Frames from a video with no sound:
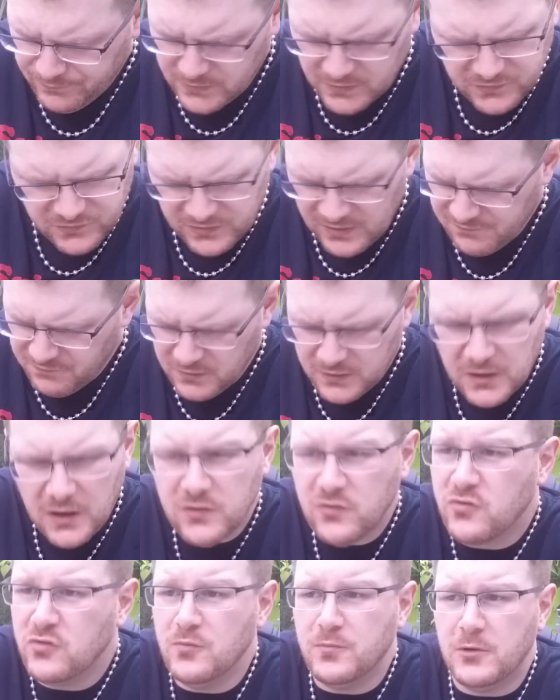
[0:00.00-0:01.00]
It's definitely not
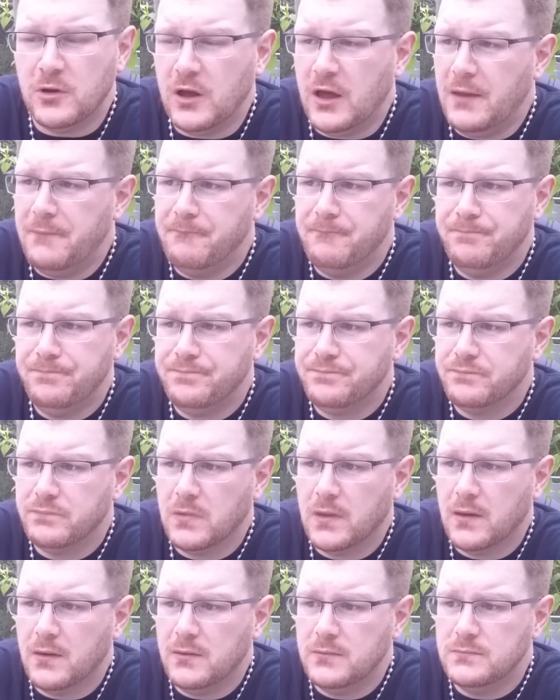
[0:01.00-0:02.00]
a super hot
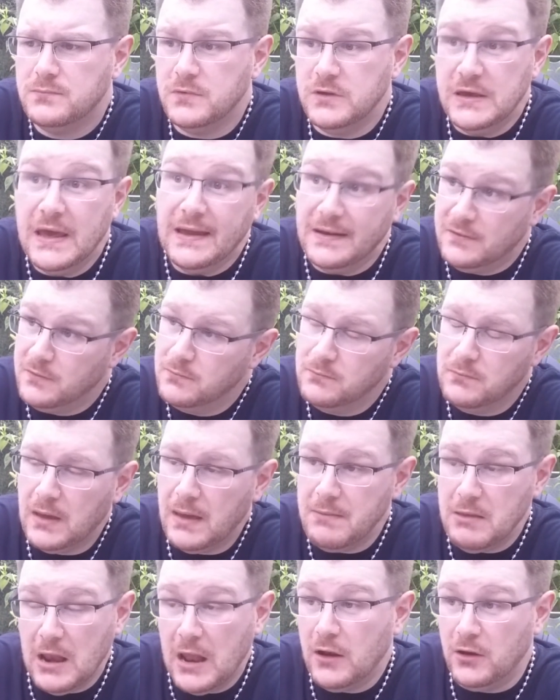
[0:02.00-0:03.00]
yet.
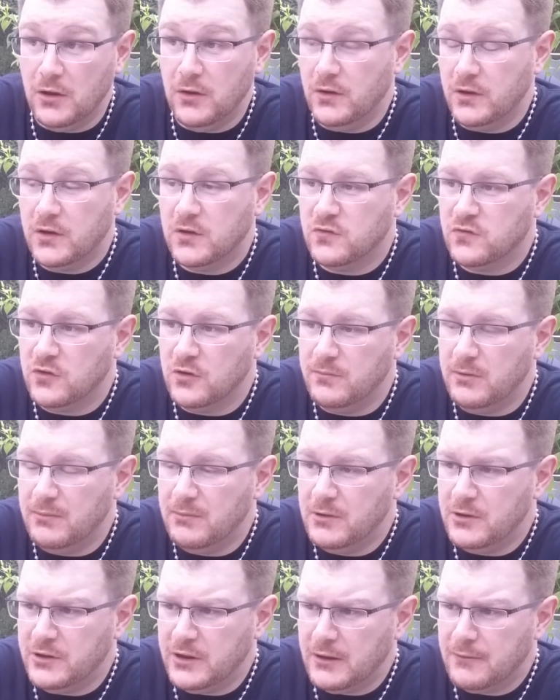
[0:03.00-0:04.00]
I mean, I don't know, it could still be
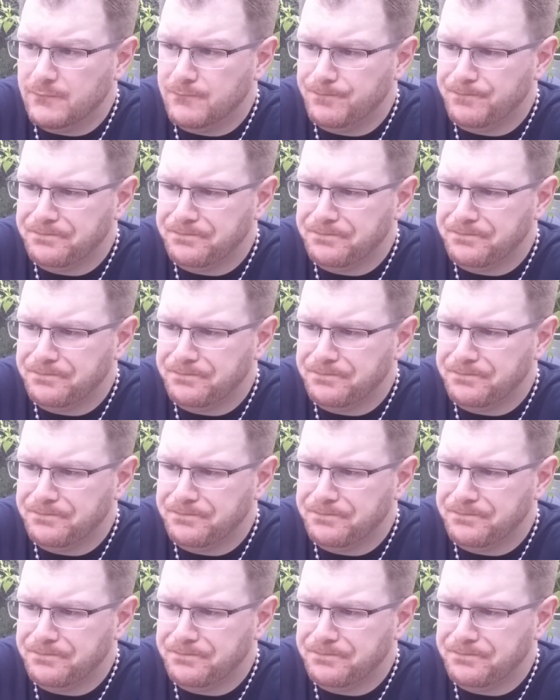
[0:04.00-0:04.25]
building.